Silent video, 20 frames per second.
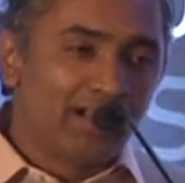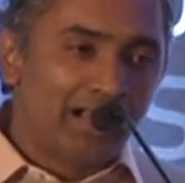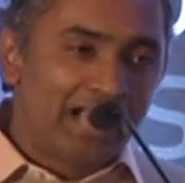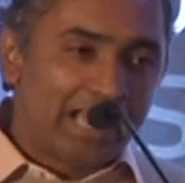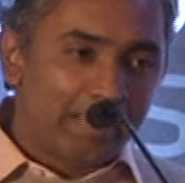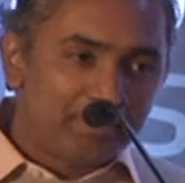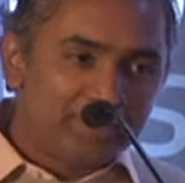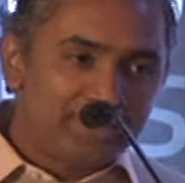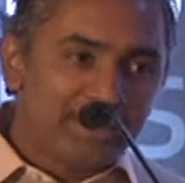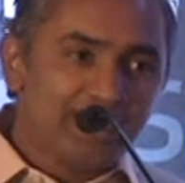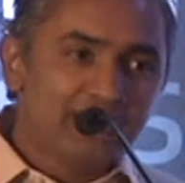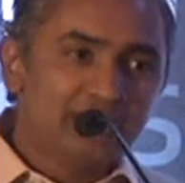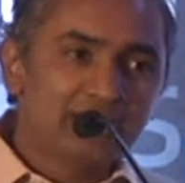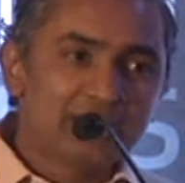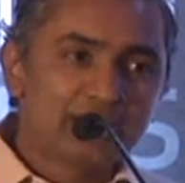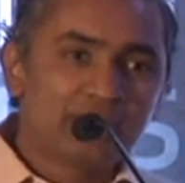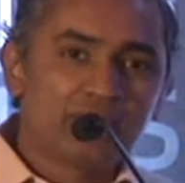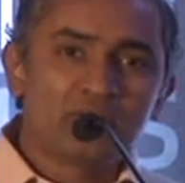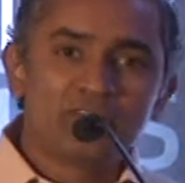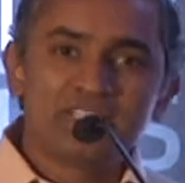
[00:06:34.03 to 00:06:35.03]
I'm saying
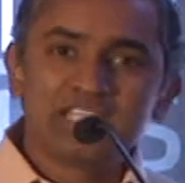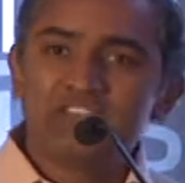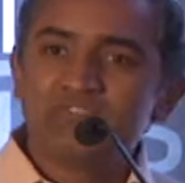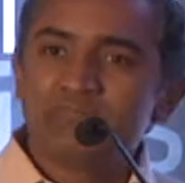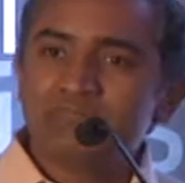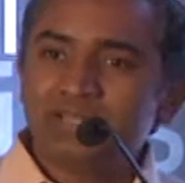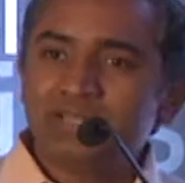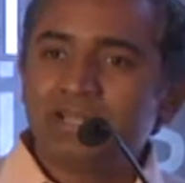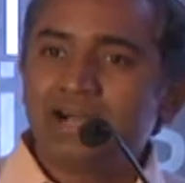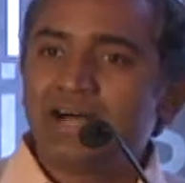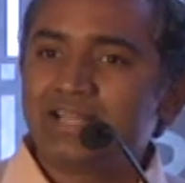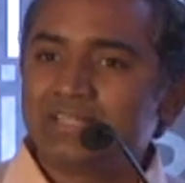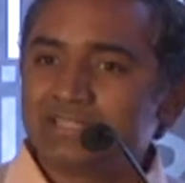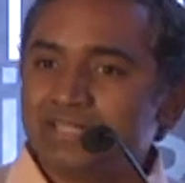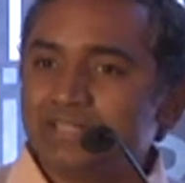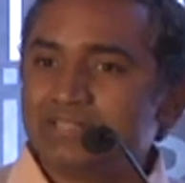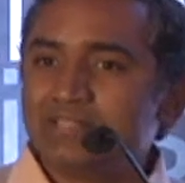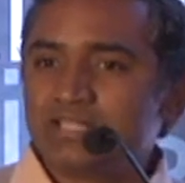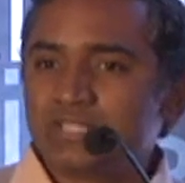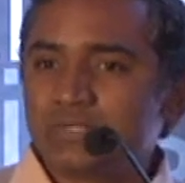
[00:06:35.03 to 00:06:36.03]
this because I've been
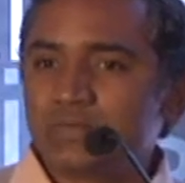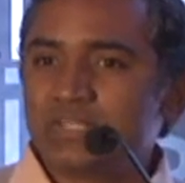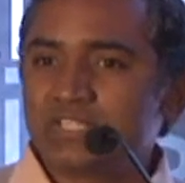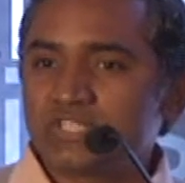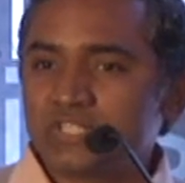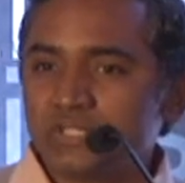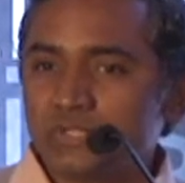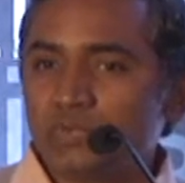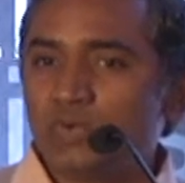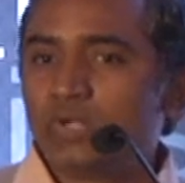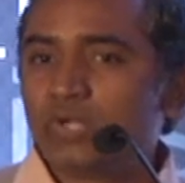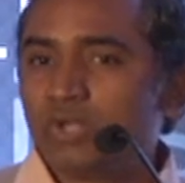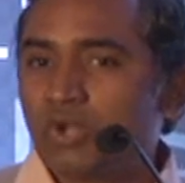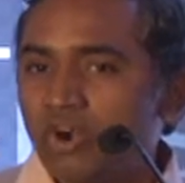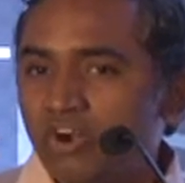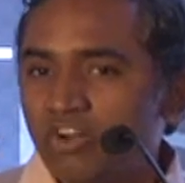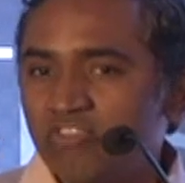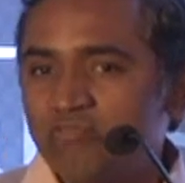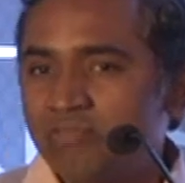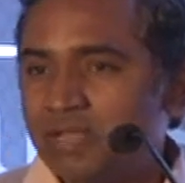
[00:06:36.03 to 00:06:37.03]
asking this question to a
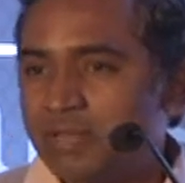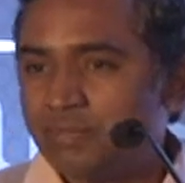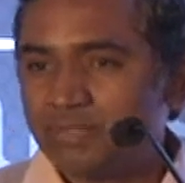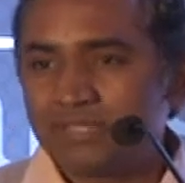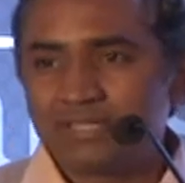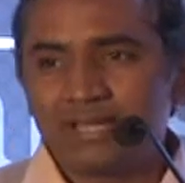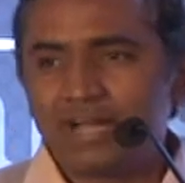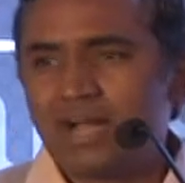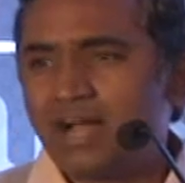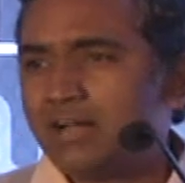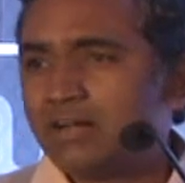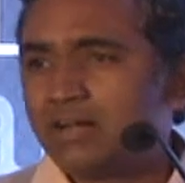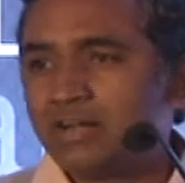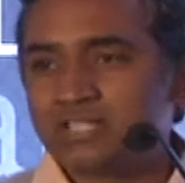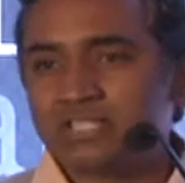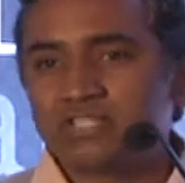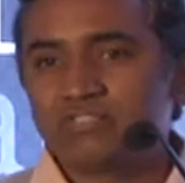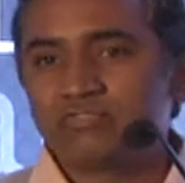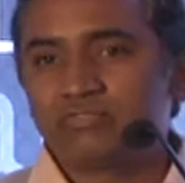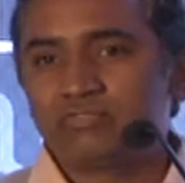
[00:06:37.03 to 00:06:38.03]
lot of people. There are
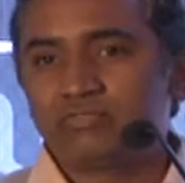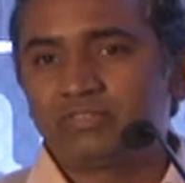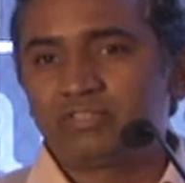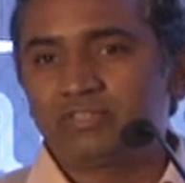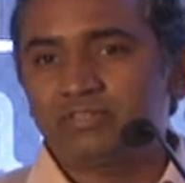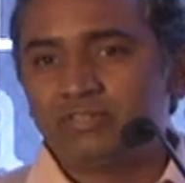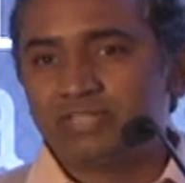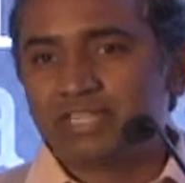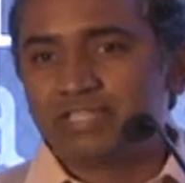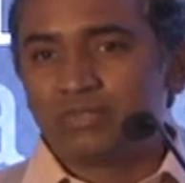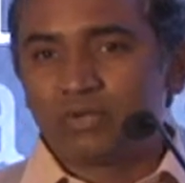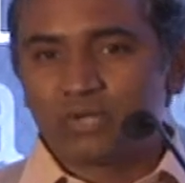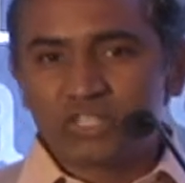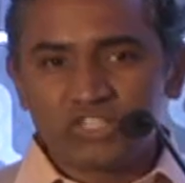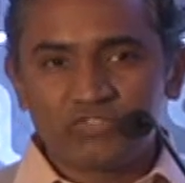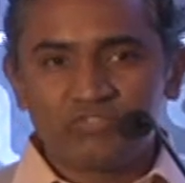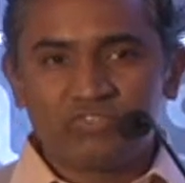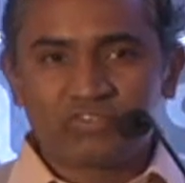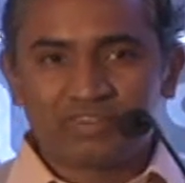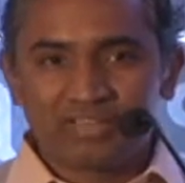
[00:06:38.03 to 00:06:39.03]
hundreds of
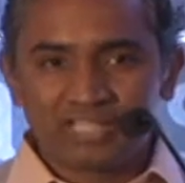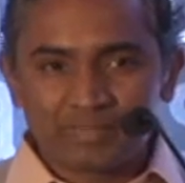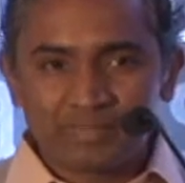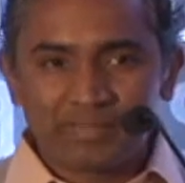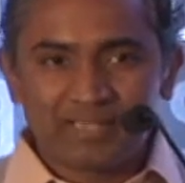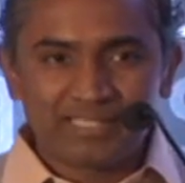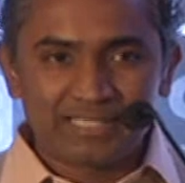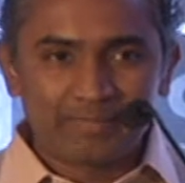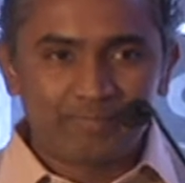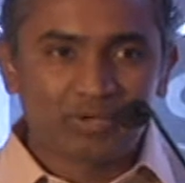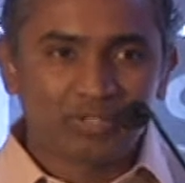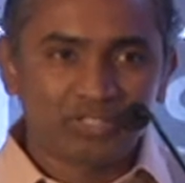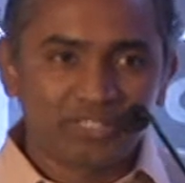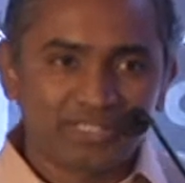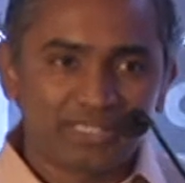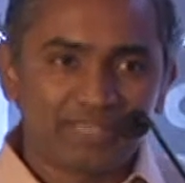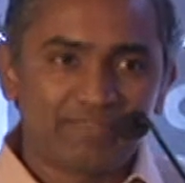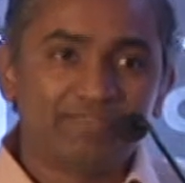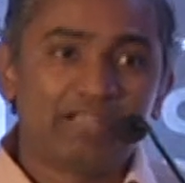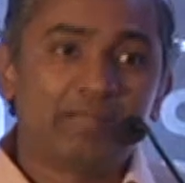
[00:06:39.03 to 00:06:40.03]
technology for transparency
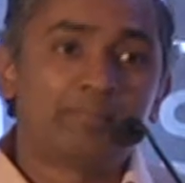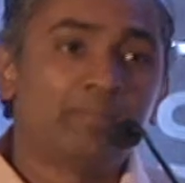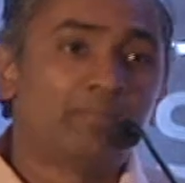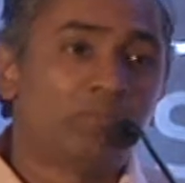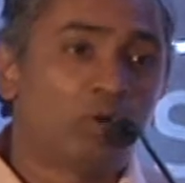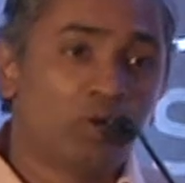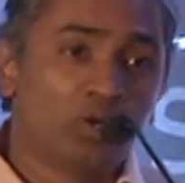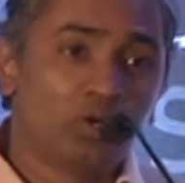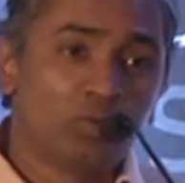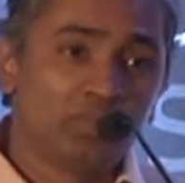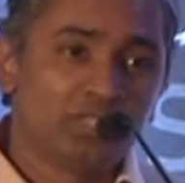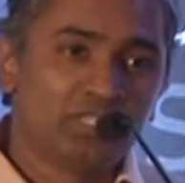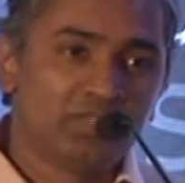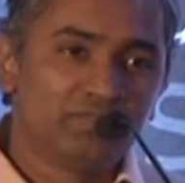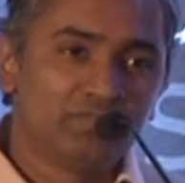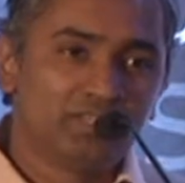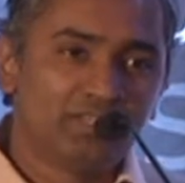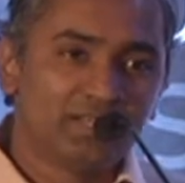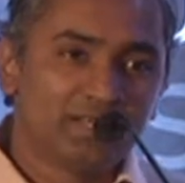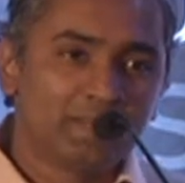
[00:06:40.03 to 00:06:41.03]
projects that have come up all over the
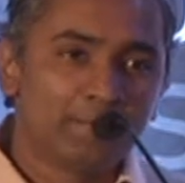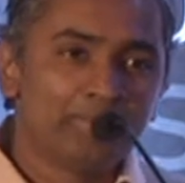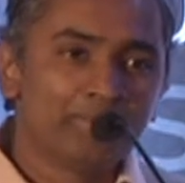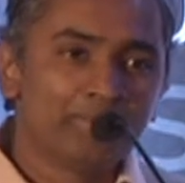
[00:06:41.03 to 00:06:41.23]
world.